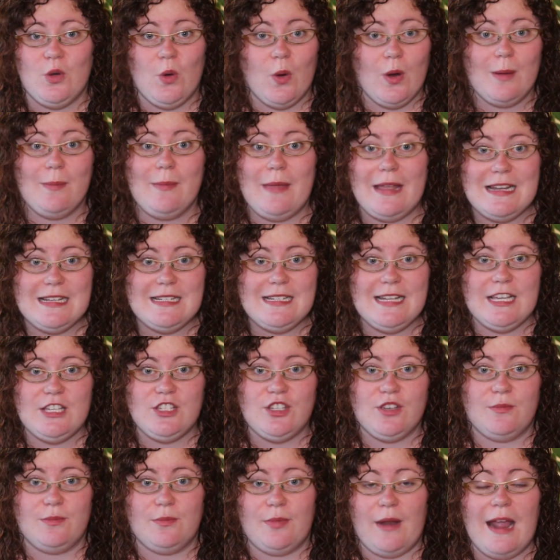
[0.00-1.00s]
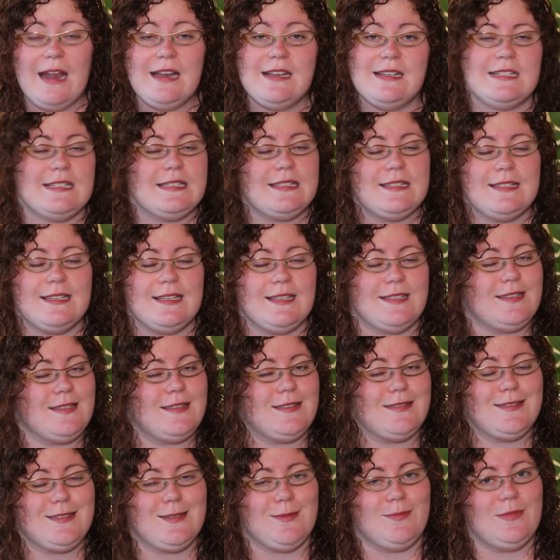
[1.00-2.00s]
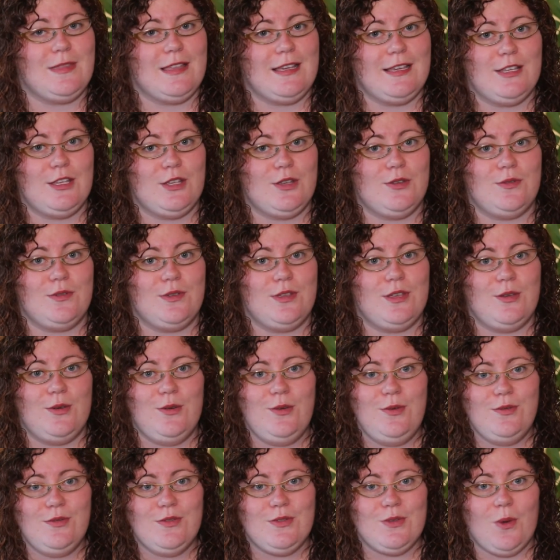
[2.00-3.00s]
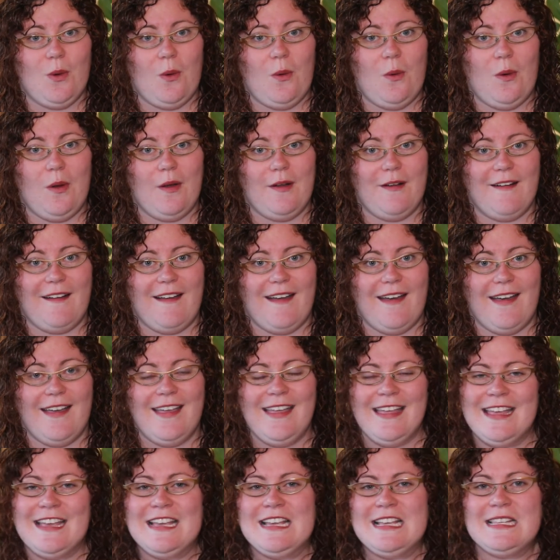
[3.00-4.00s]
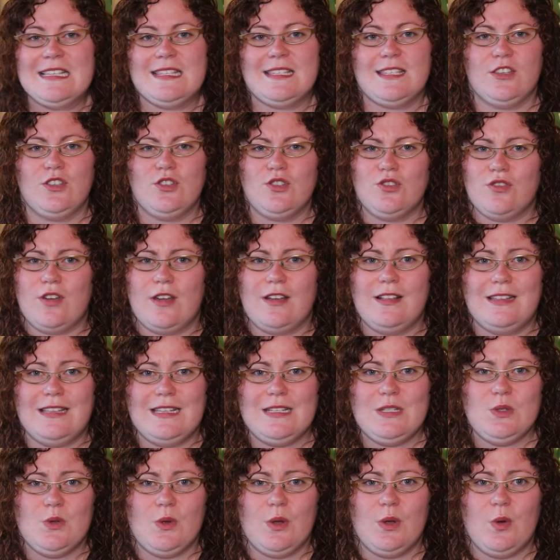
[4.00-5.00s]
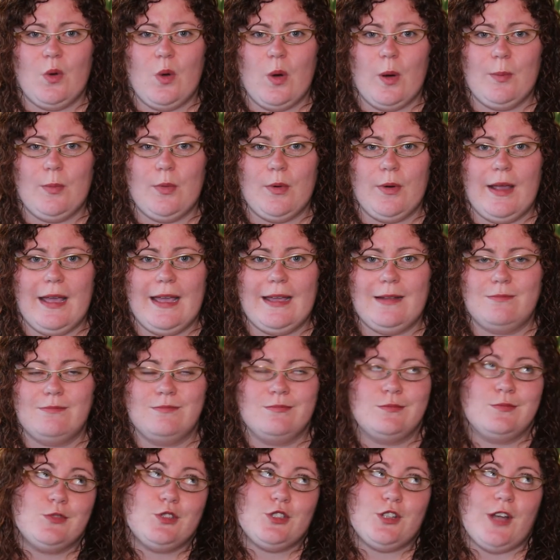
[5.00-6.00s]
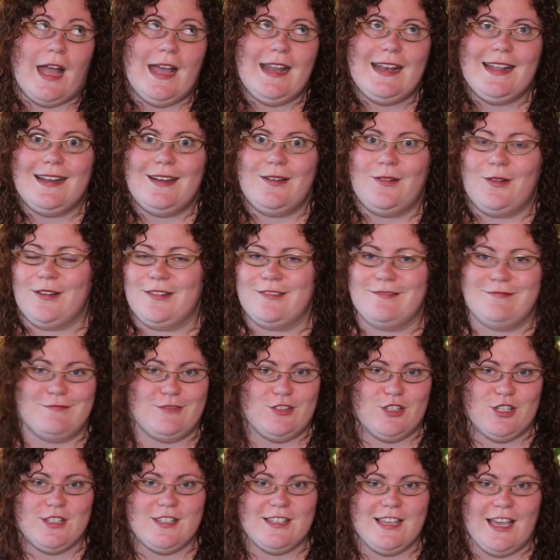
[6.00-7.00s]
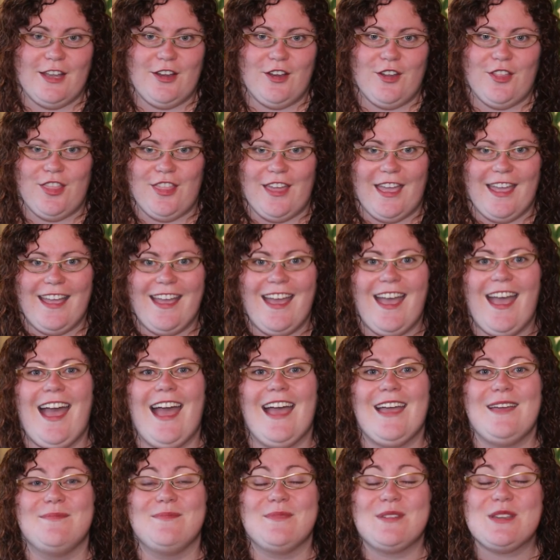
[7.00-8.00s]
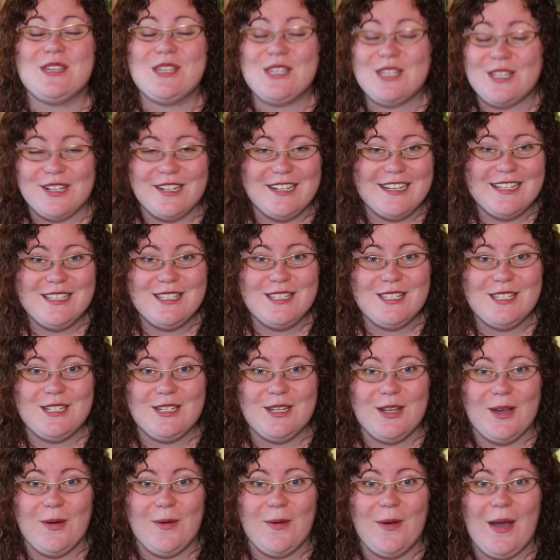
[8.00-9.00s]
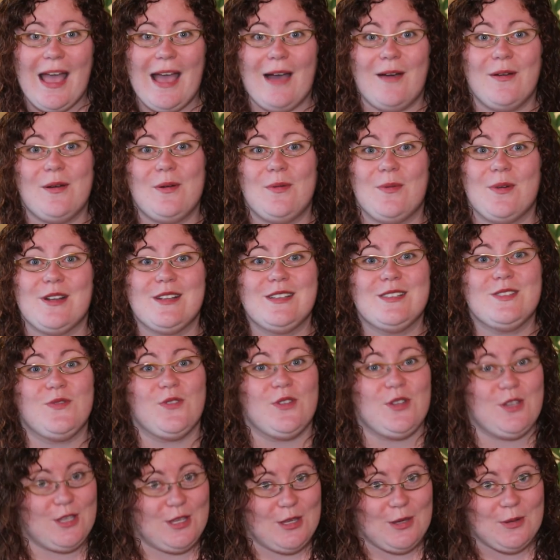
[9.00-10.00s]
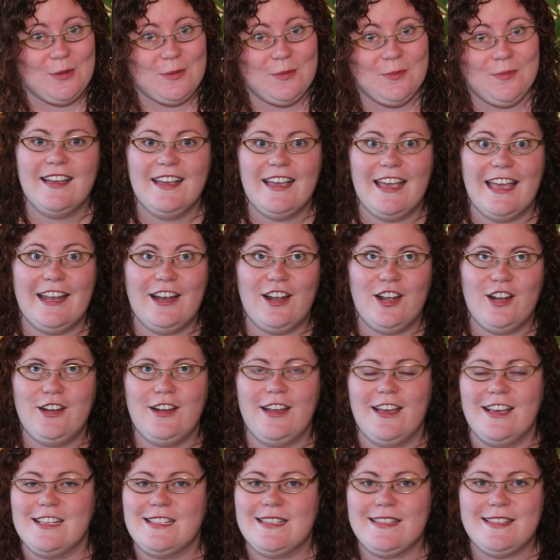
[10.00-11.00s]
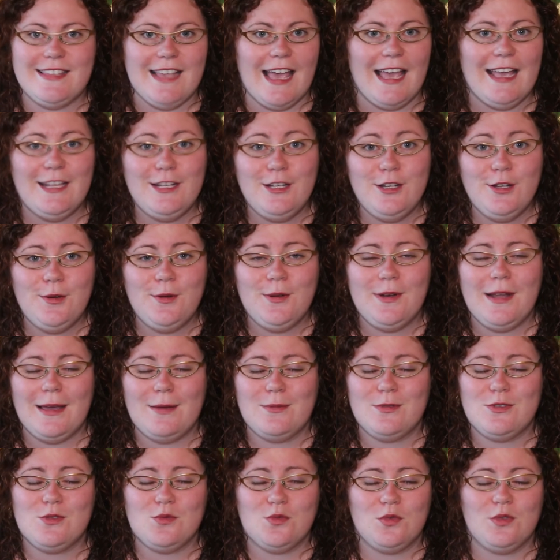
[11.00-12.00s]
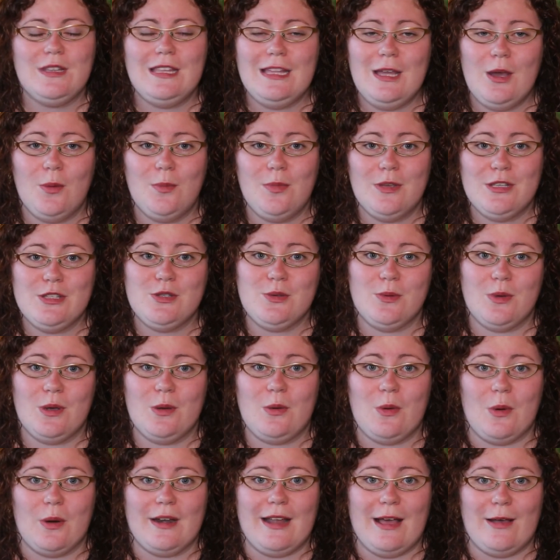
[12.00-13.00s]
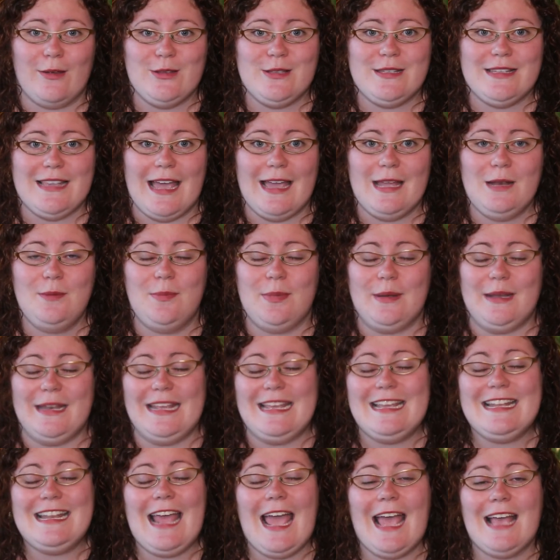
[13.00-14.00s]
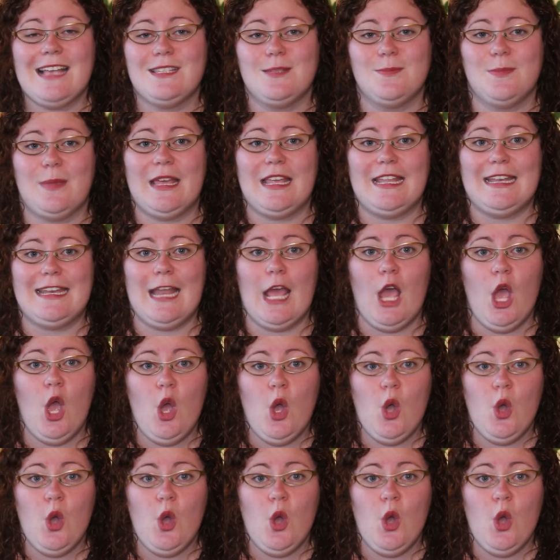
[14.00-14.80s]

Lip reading: your meditation practice. Is it something you use or still struggling to incorporate? Tried it or just not your thing? I'm curious to know how it works for you. And on a side note, I was really hoping to record outside, but it has been